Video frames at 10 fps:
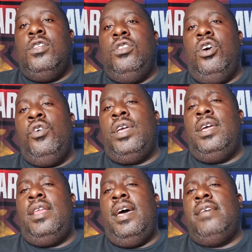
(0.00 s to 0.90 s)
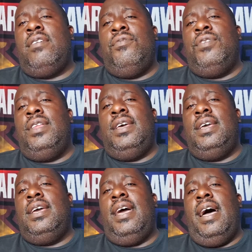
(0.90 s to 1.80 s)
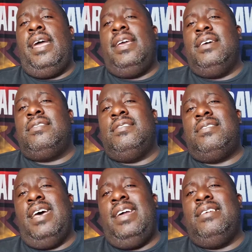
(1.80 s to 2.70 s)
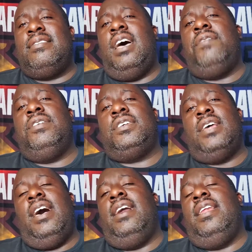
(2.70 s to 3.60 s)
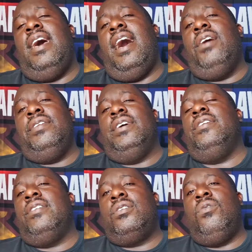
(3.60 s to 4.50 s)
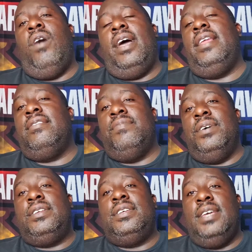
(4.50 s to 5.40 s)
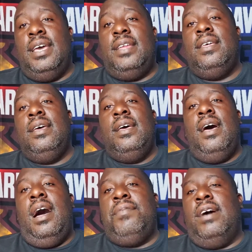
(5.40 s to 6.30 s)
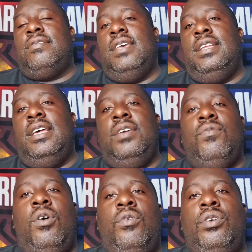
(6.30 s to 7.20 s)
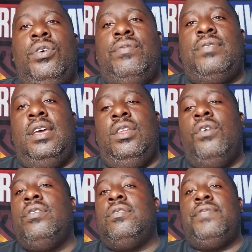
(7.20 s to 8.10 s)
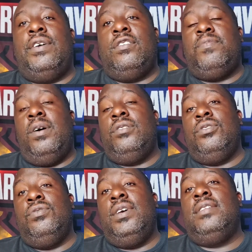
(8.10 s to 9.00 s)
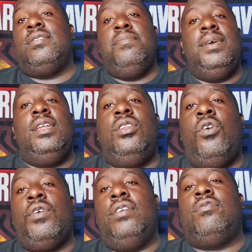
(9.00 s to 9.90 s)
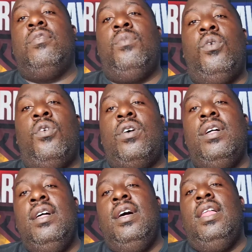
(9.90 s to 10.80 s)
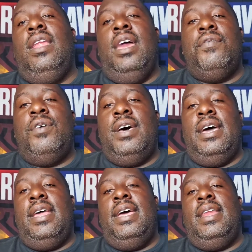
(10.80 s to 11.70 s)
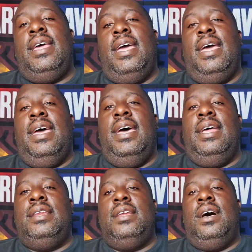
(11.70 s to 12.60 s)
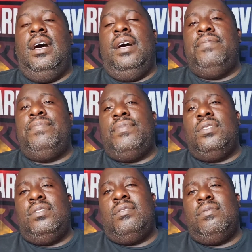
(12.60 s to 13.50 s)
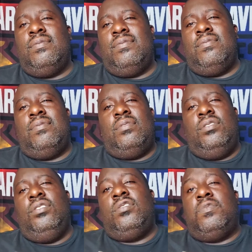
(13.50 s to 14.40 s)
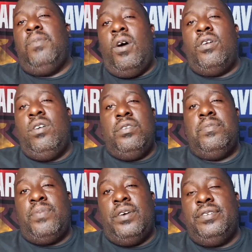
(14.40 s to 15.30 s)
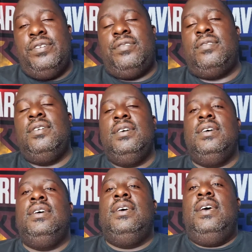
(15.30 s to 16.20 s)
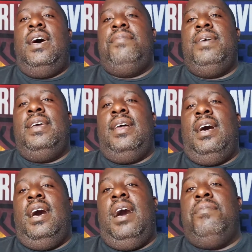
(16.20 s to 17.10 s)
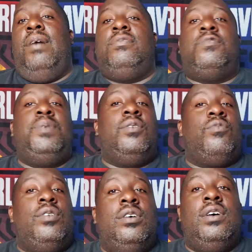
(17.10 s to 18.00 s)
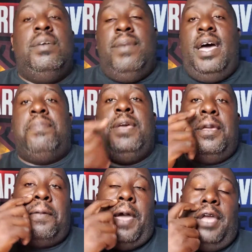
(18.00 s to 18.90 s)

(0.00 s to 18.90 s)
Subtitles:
Logan hasn't really, I guess, just had his time to shine out there quite as much yet. I'm not saying that he won't, you know what I'm saying? Logan's a very smart dude. And to me, Logan is the more level-headed and the smarter of the brothers. I mean, I'm just being real, in my opinion.